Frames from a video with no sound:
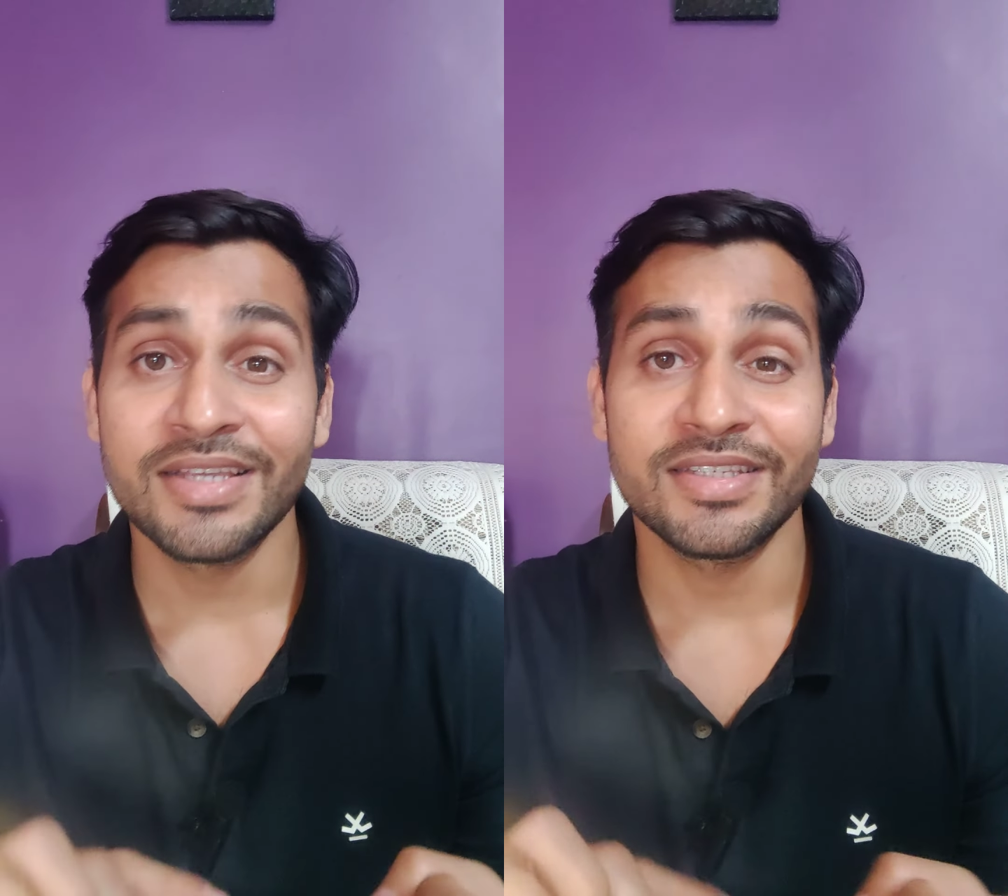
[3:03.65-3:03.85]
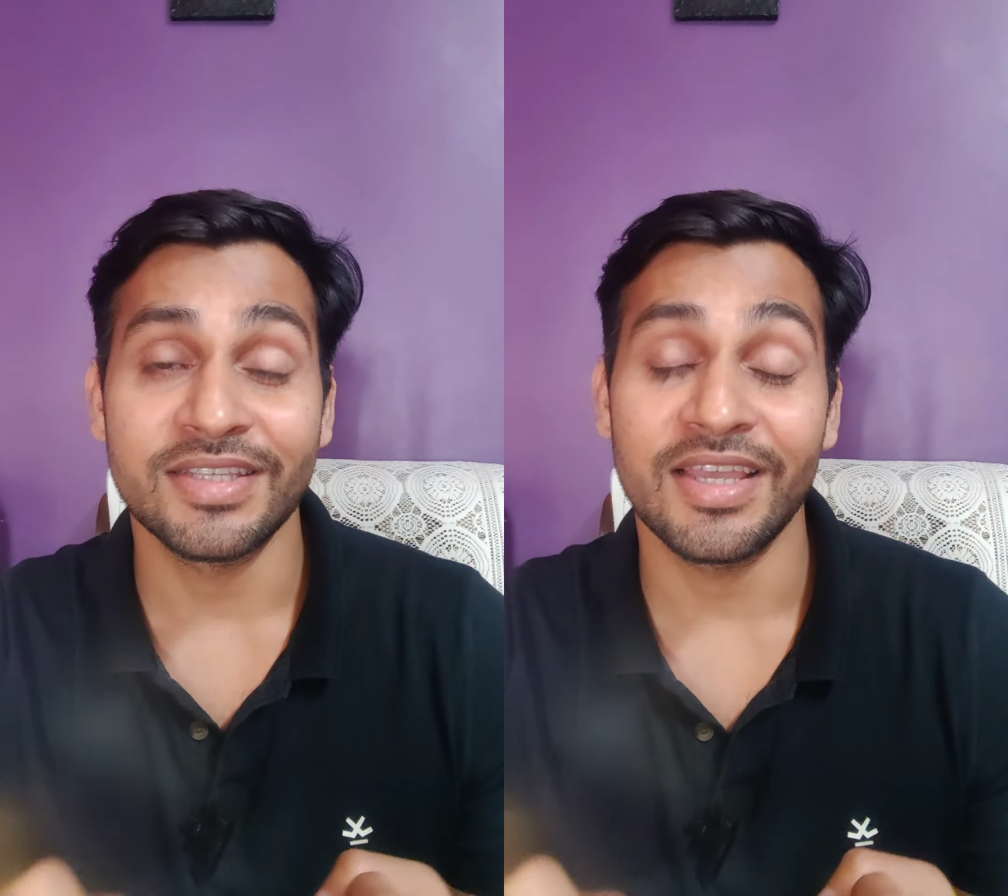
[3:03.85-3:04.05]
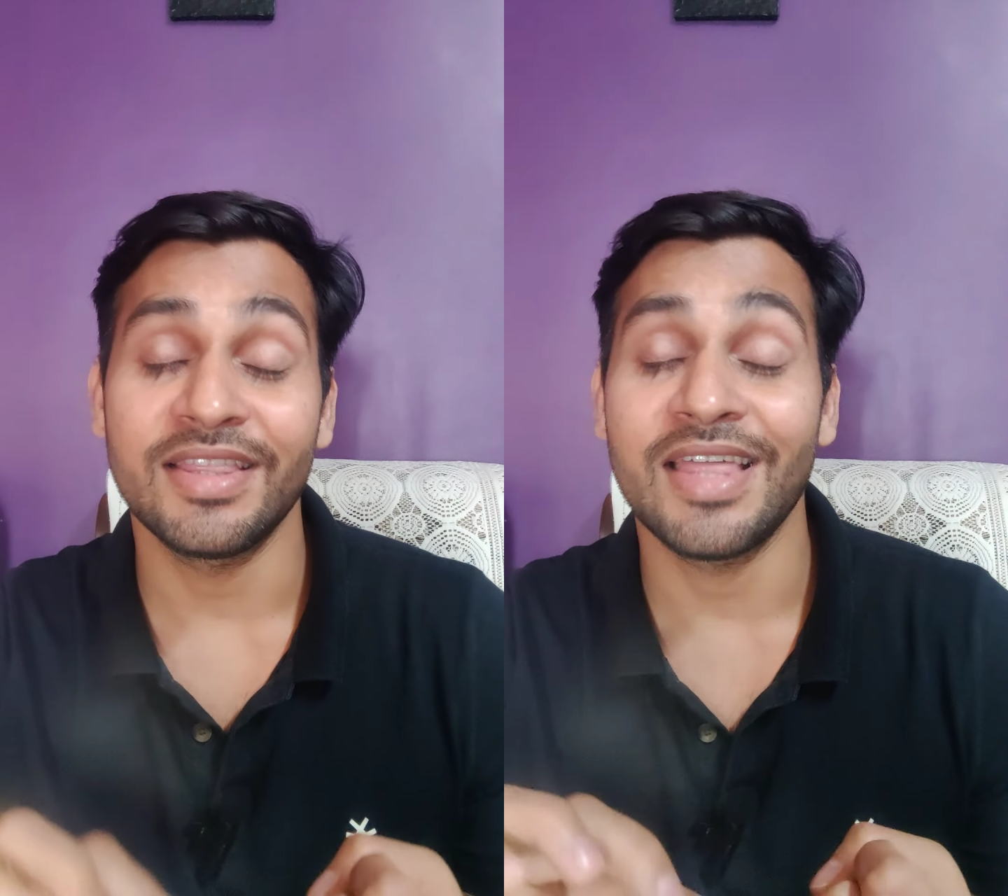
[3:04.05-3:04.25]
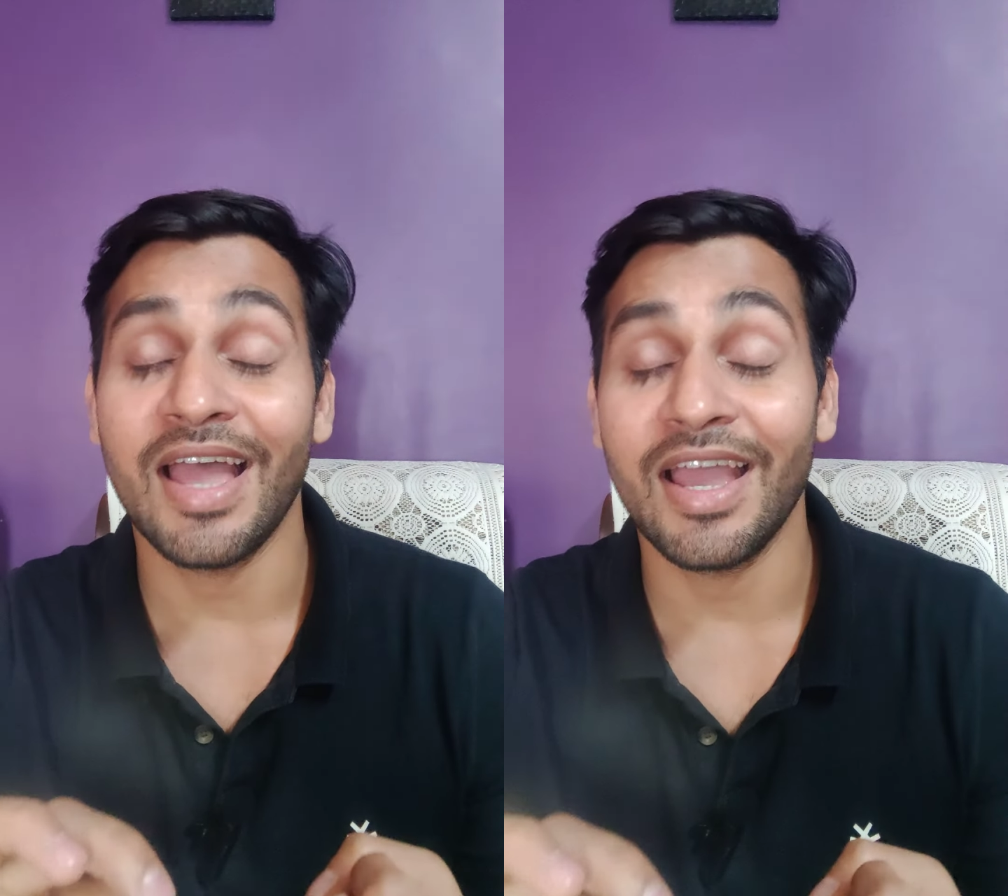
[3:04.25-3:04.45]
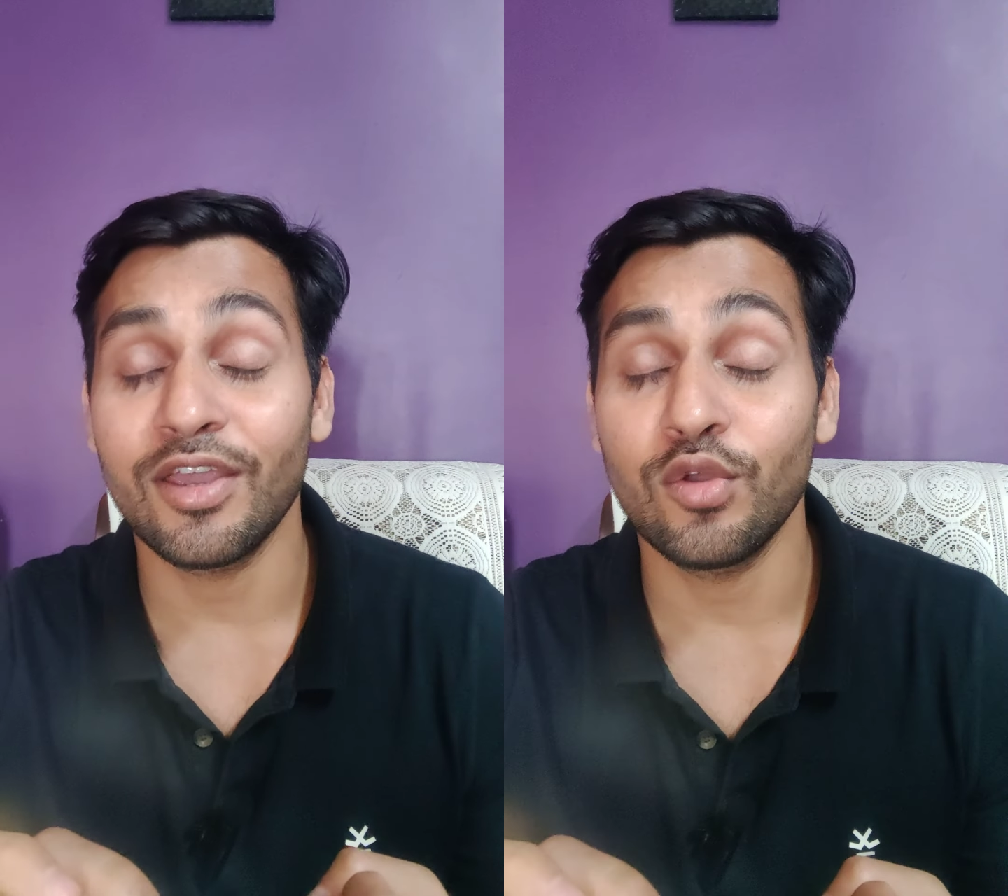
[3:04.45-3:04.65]
say
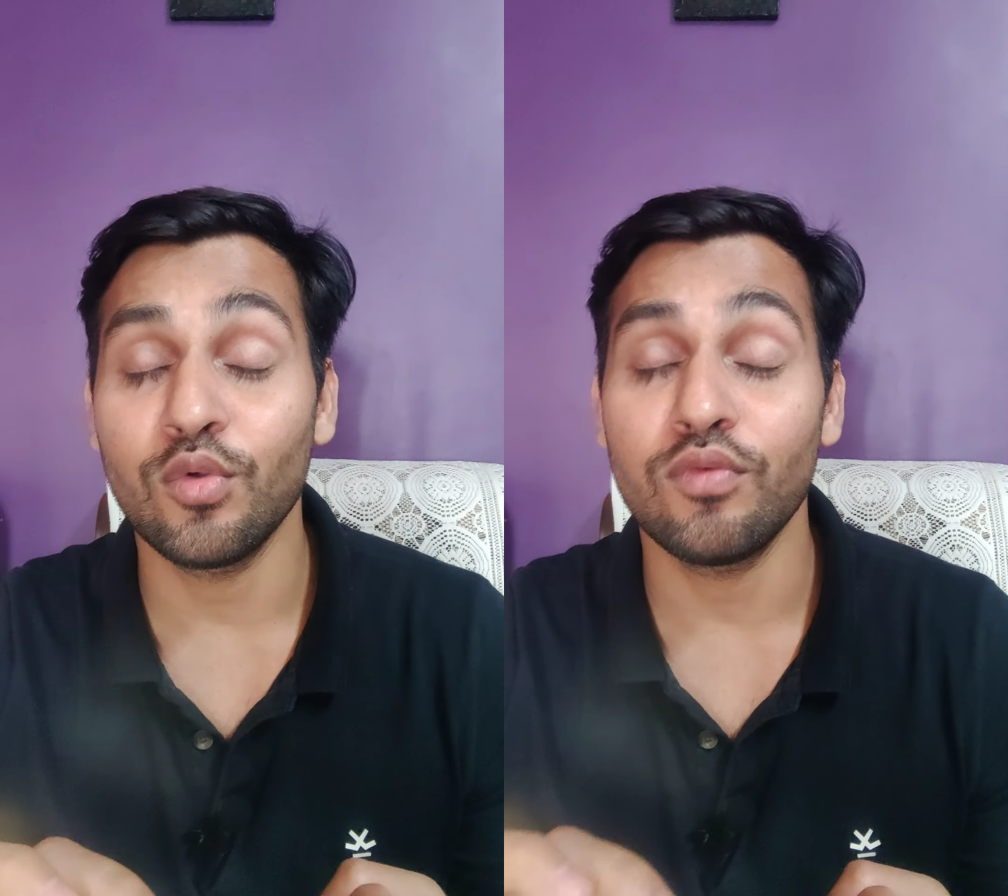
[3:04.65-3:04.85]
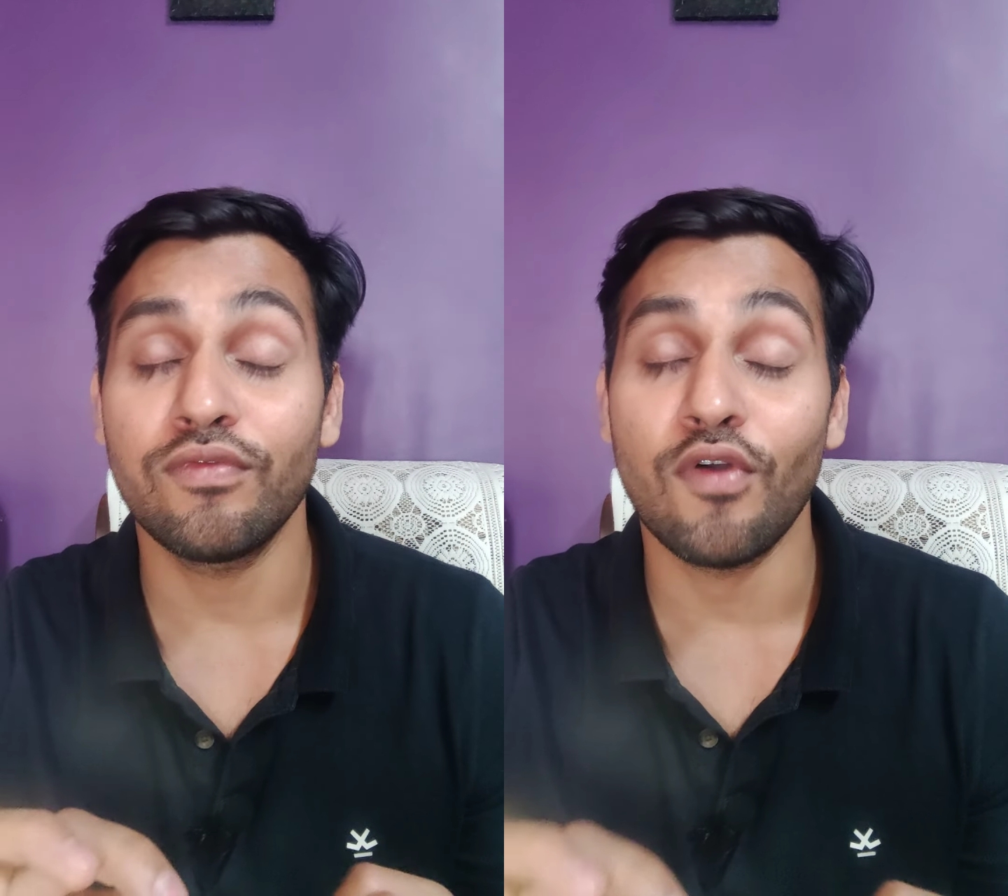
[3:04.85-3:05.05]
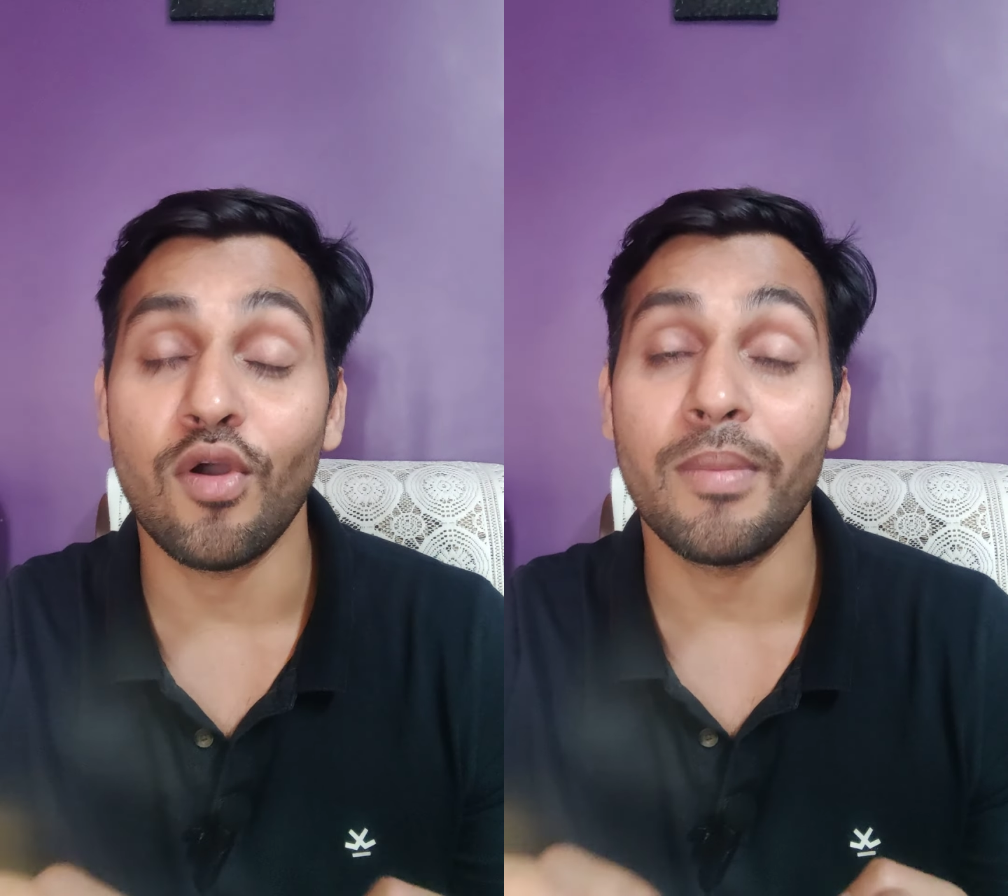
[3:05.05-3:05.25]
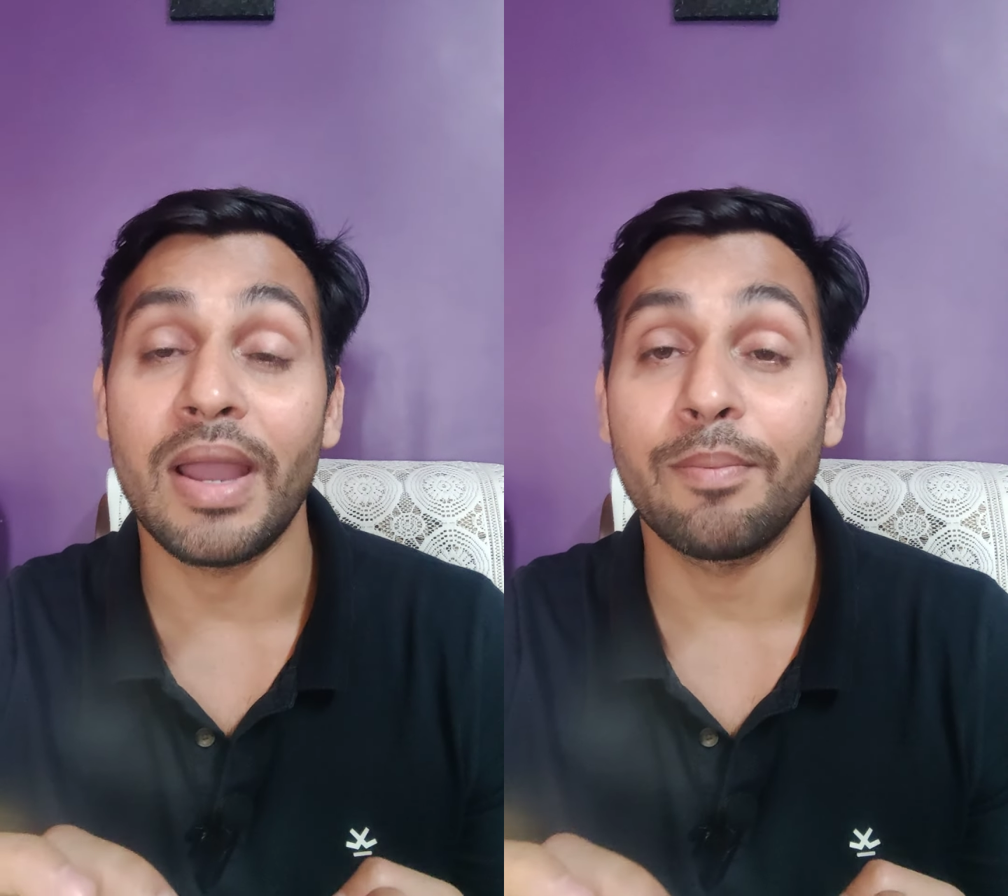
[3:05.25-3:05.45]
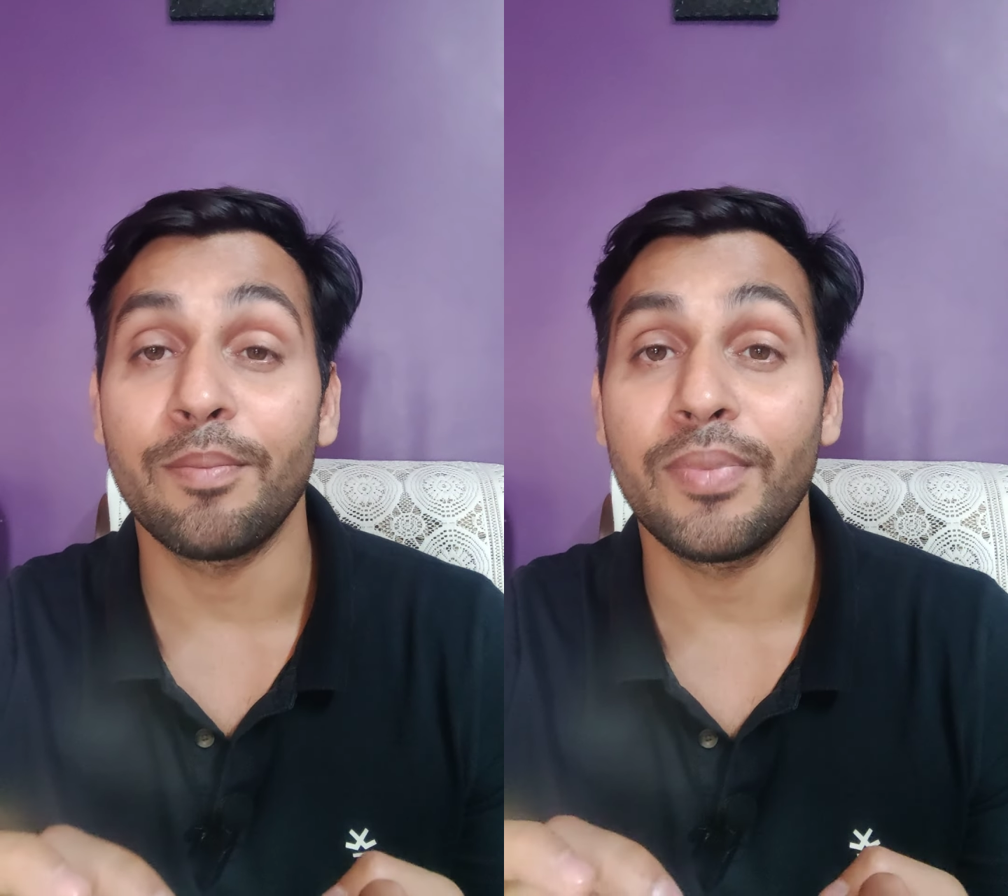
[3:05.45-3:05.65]
thank you for
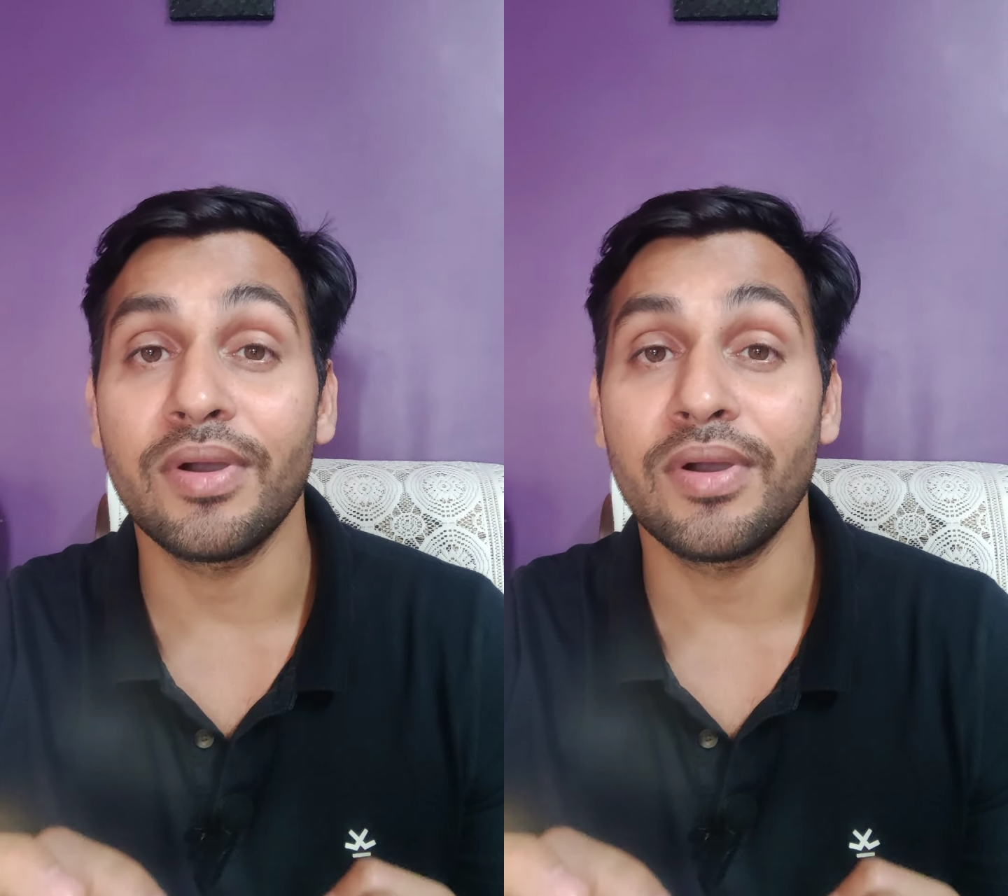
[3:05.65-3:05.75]
my